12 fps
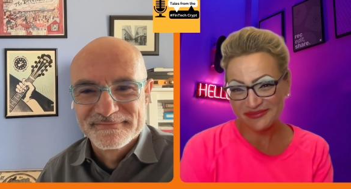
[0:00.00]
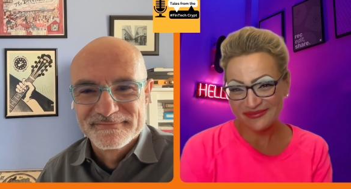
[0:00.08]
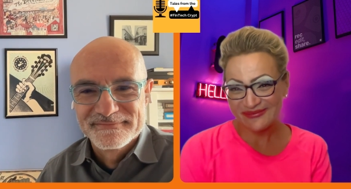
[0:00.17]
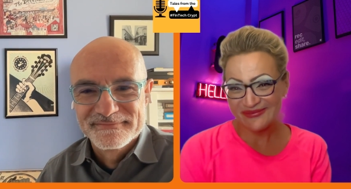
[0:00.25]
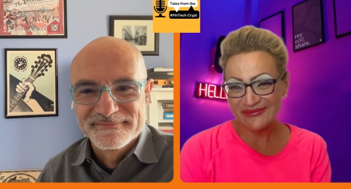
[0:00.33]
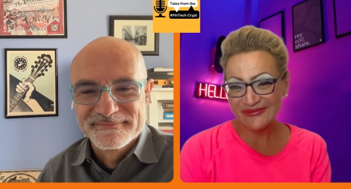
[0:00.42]

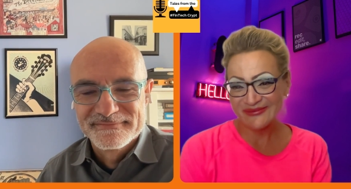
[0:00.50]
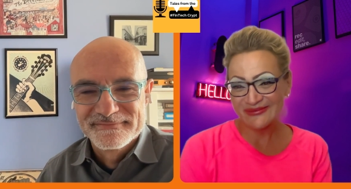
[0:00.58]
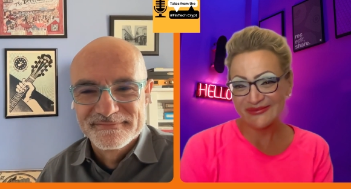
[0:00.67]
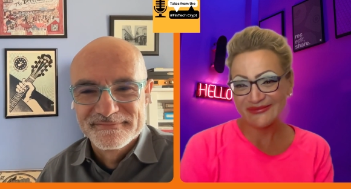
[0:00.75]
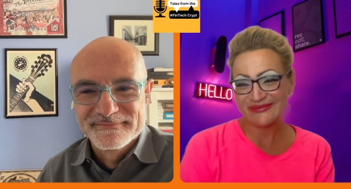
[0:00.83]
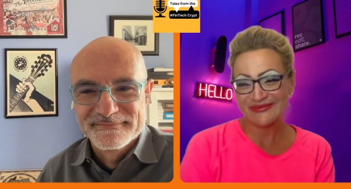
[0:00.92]

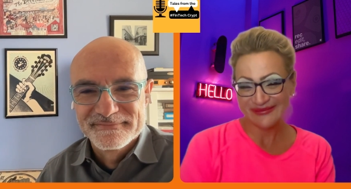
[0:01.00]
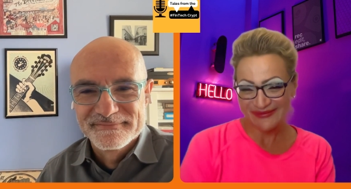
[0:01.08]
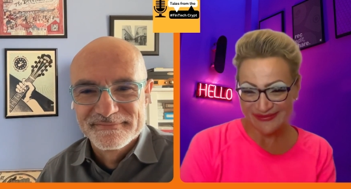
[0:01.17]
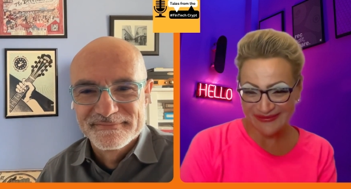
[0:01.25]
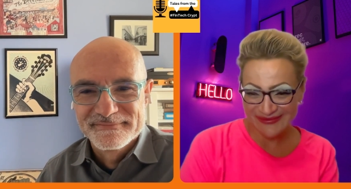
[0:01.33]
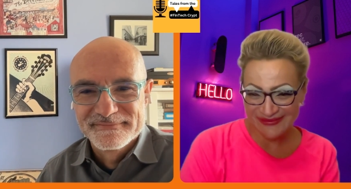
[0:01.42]

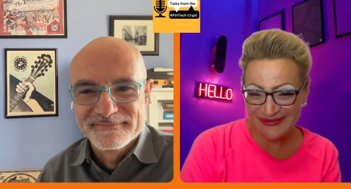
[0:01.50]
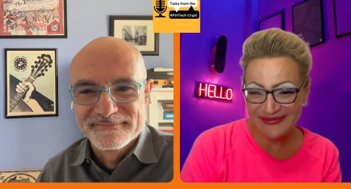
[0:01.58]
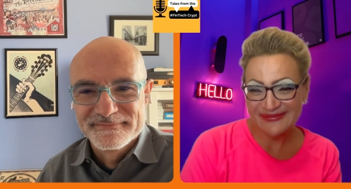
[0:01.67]
[no speech]